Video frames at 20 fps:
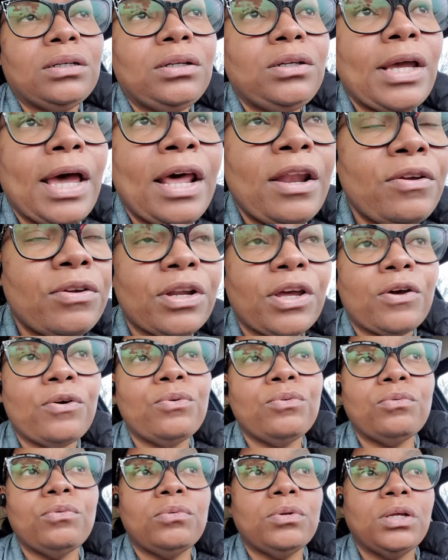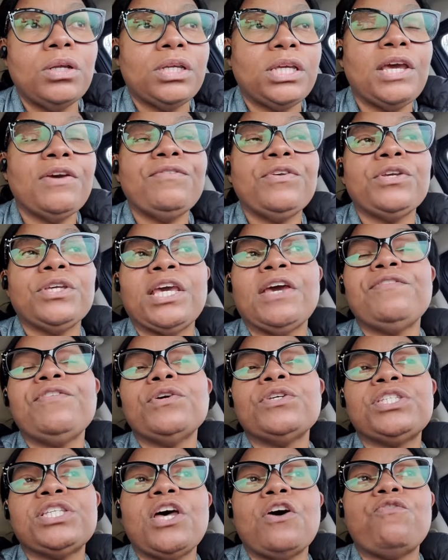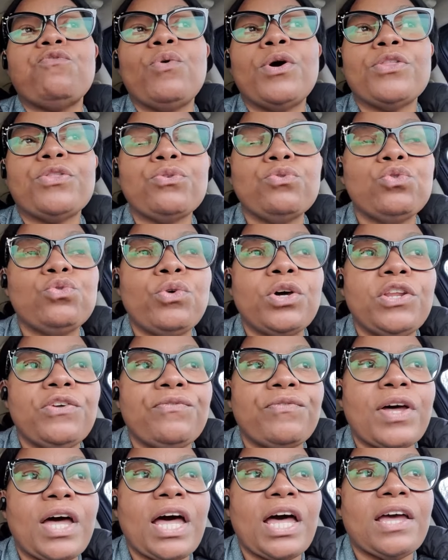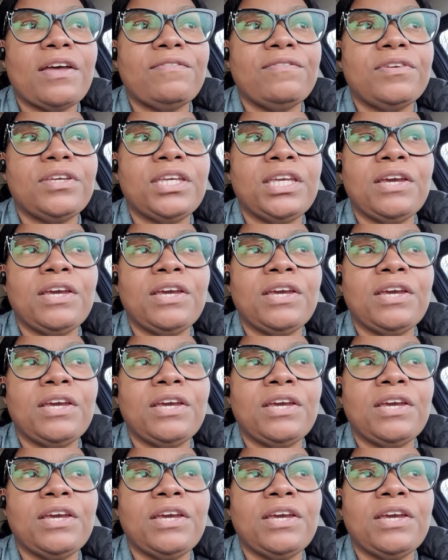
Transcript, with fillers: I don't know. Give give yourself 1 through 25.